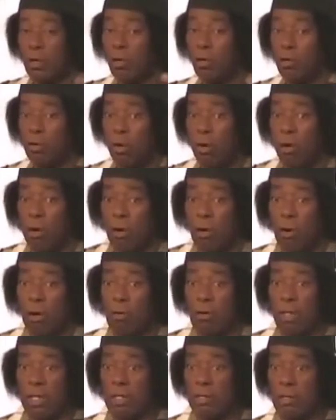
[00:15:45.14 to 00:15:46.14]

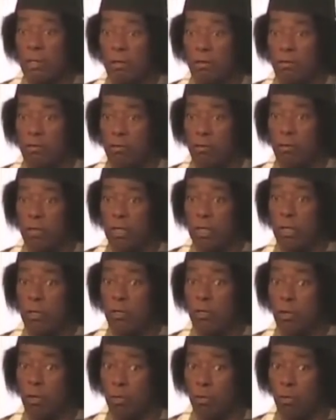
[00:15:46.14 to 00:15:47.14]
Law and history
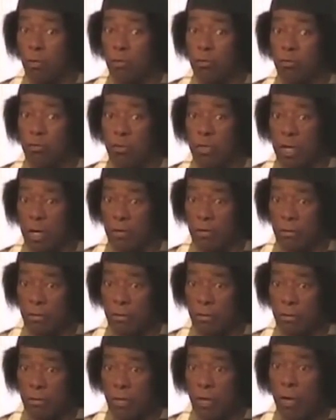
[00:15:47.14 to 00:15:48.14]
goes
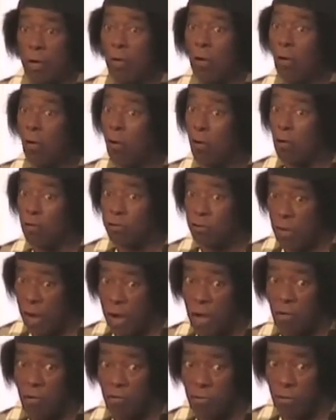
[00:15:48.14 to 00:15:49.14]
together. All
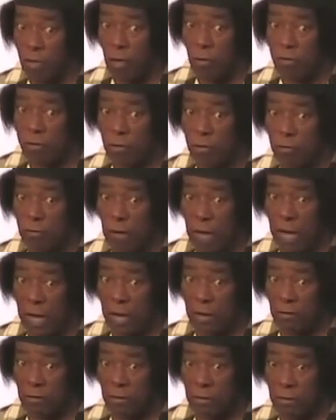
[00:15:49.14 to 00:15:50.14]
scholars know this
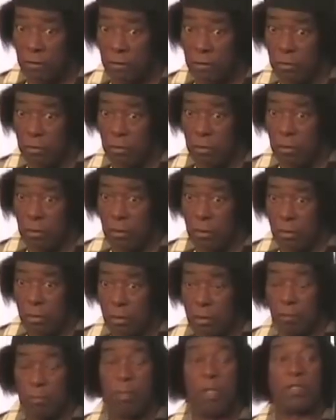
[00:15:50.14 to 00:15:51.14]
fact.
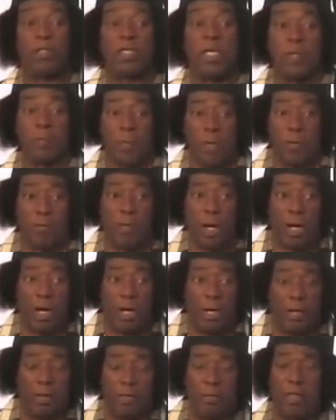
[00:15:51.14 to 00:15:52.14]
But keep in
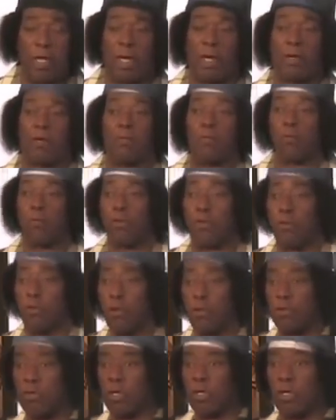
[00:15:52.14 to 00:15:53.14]
mind that when
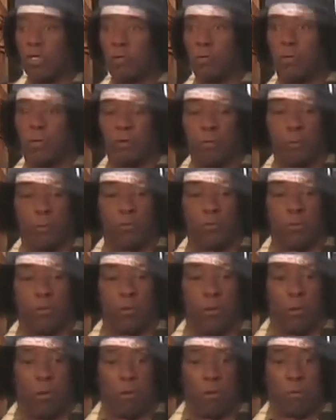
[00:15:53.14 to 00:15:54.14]
you're dealing with what you
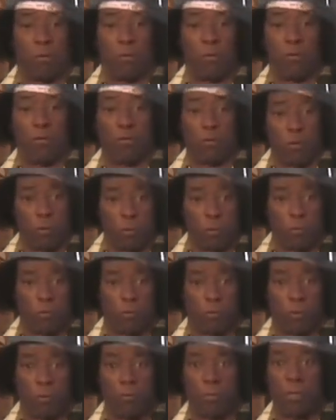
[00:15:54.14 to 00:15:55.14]
call
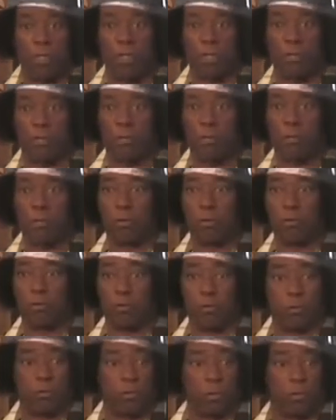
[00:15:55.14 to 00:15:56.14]
truce, political
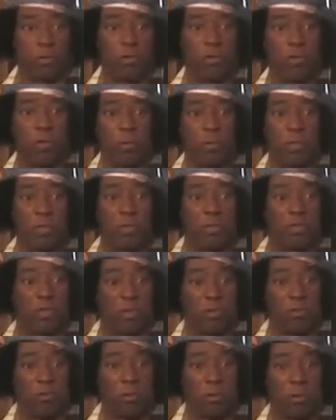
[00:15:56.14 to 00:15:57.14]
truce on the human
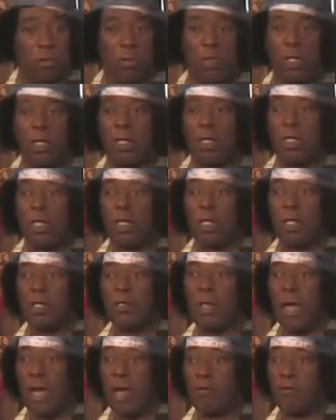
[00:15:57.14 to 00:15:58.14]
condition,
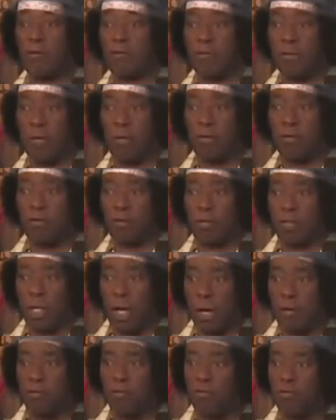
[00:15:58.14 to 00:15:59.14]
it has a tendency
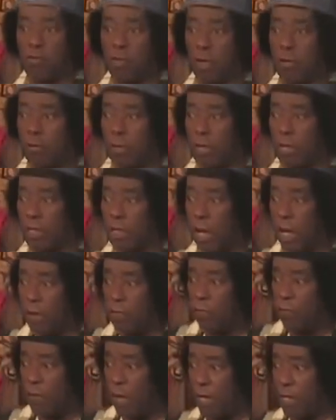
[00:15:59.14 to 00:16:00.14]
not to generate a
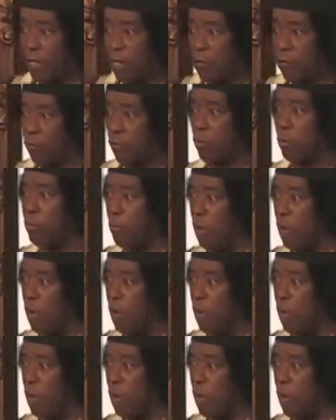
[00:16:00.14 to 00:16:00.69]
lot of finance for the